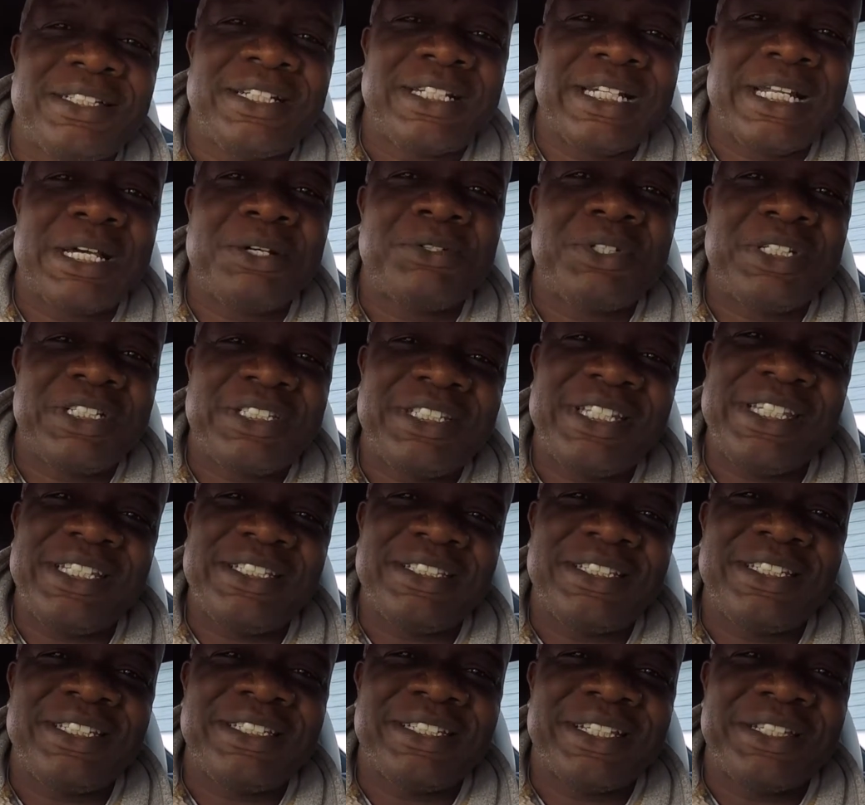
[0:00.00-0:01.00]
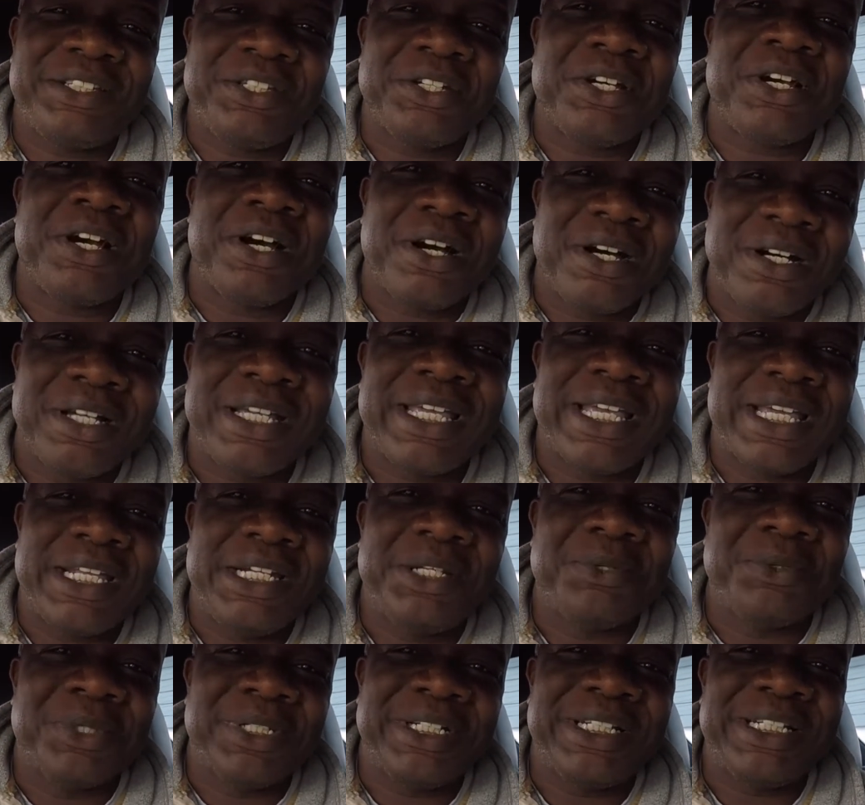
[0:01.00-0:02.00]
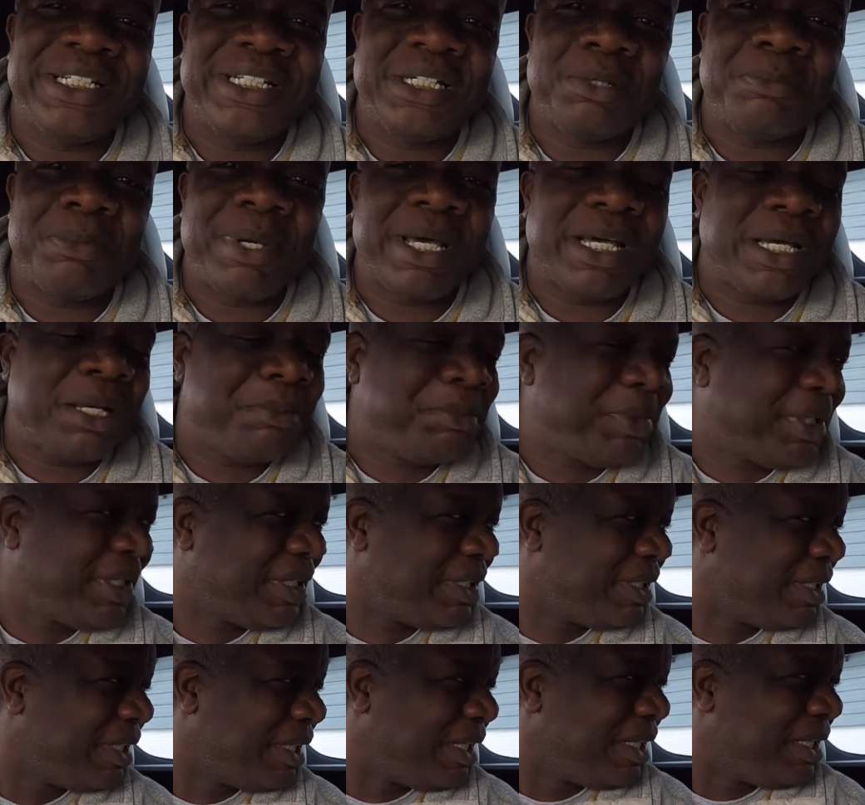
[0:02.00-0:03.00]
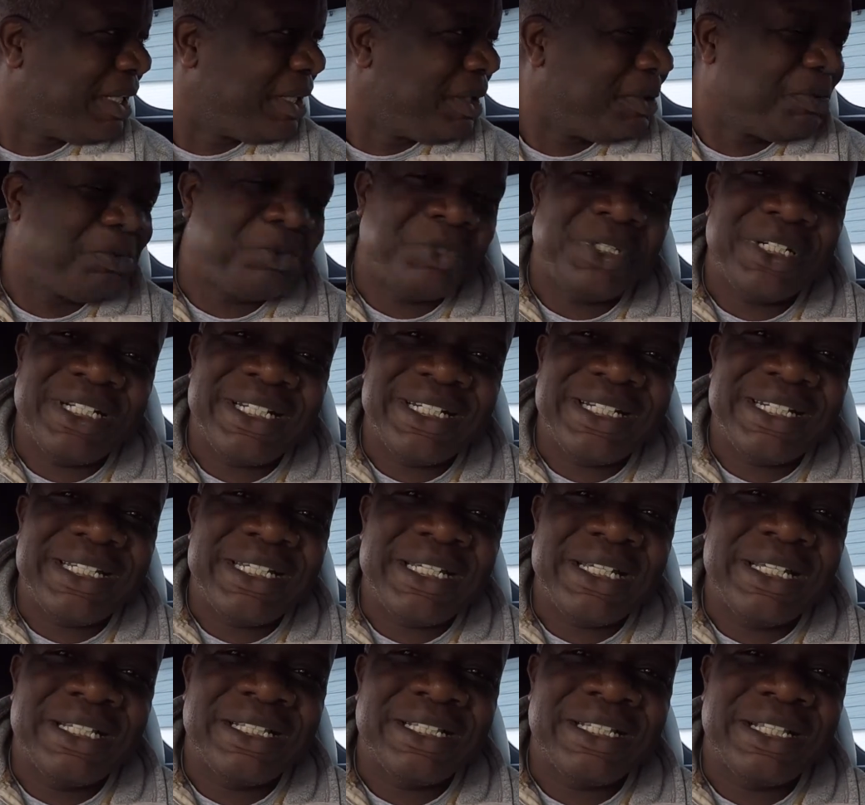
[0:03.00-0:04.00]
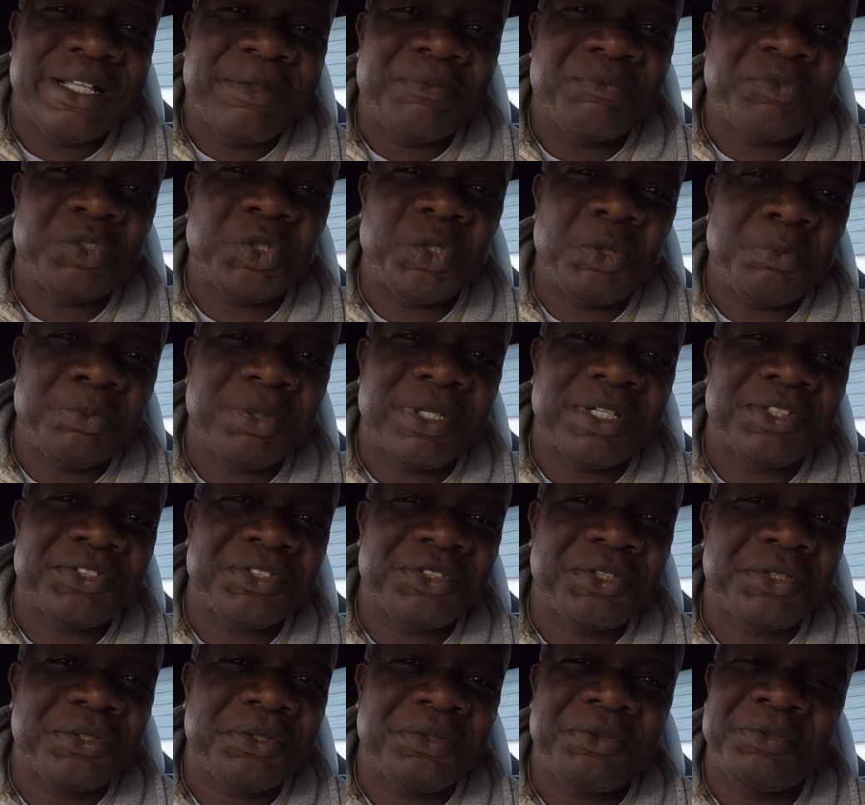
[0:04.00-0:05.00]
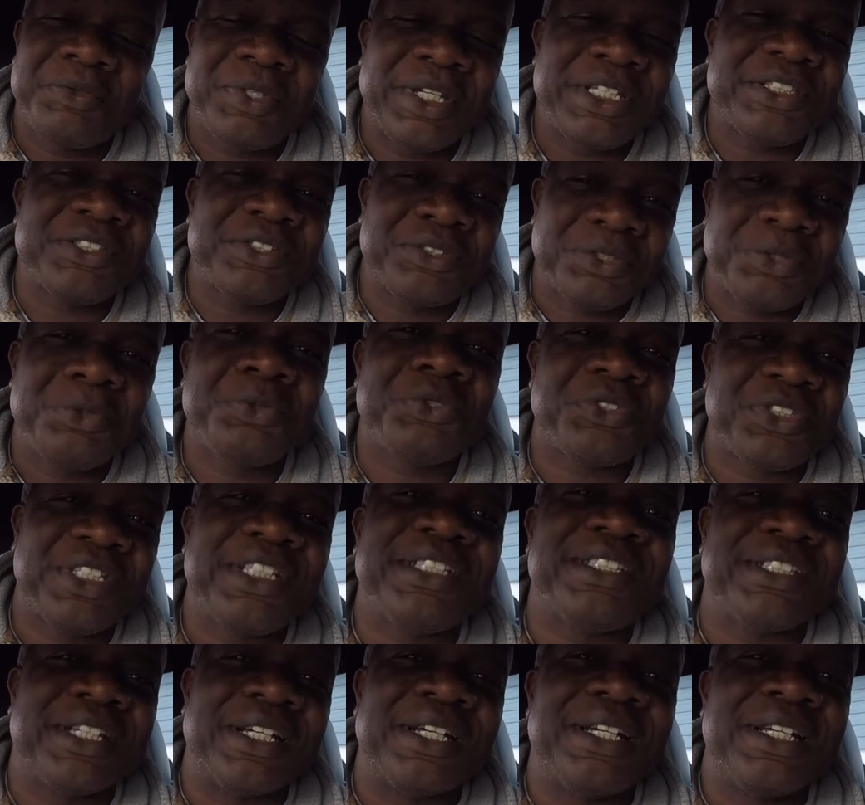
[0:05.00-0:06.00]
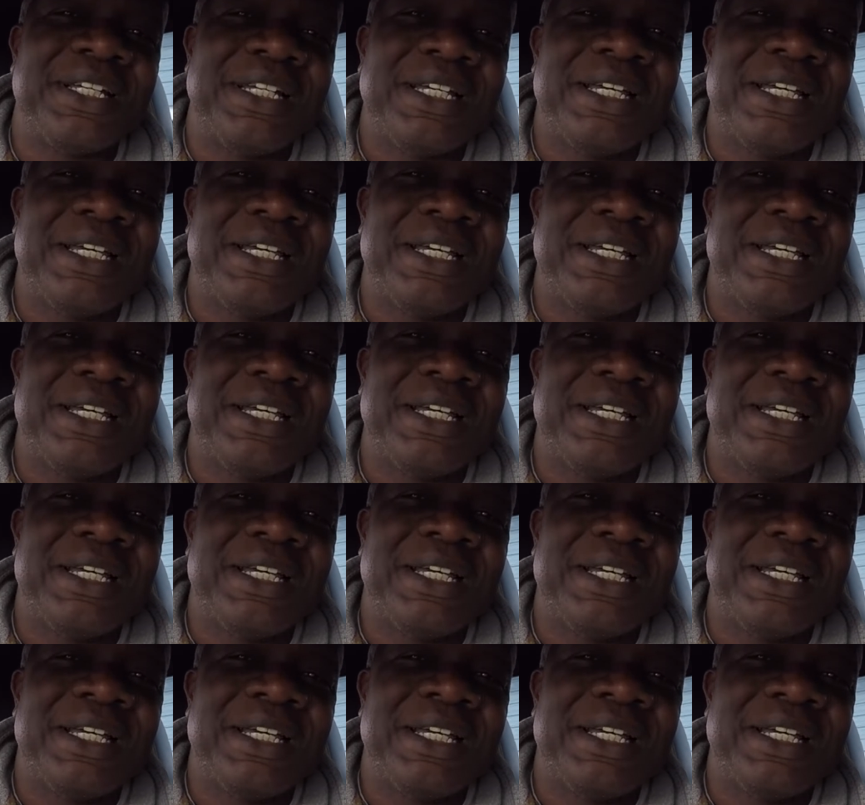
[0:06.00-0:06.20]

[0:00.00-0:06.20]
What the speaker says: in an Audi TT that you can't get anyone in the back? I mean, really? 2+2? It's a two-seater